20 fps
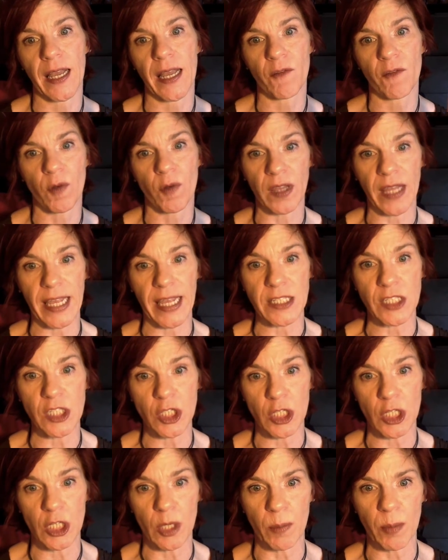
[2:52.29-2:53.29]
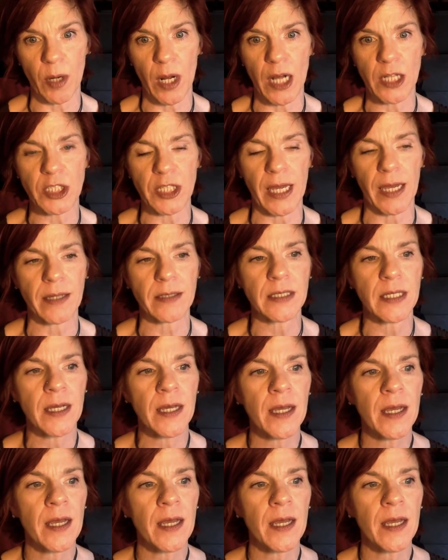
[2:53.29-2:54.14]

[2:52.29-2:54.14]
relates to your project.